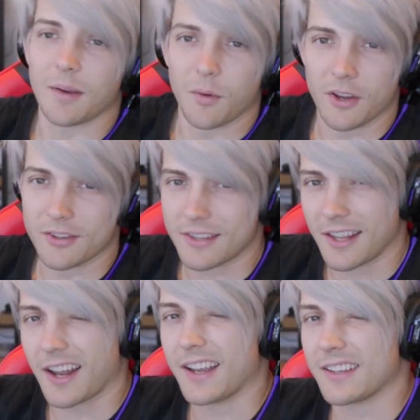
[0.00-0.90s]
time we used
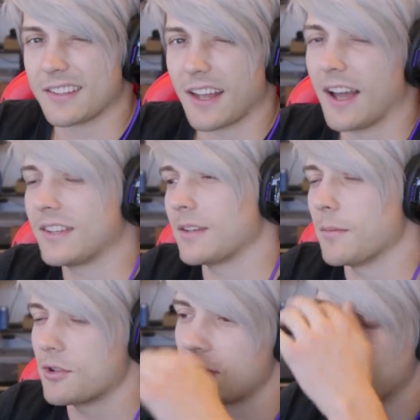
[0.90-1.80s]
that icy
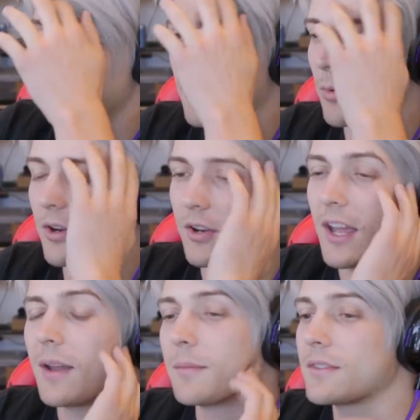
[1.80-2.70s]
machine for winter
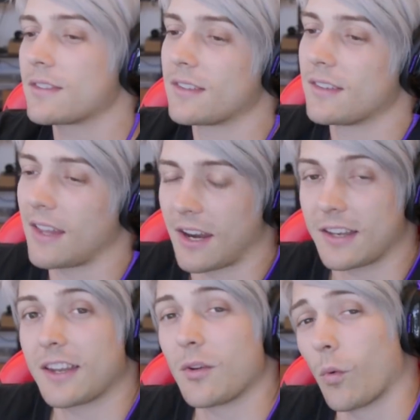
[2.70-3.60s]
games that
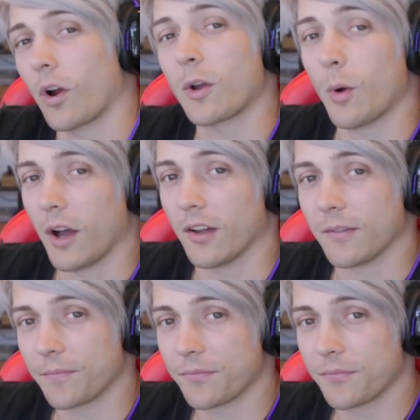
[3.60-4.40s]
it didn't work well.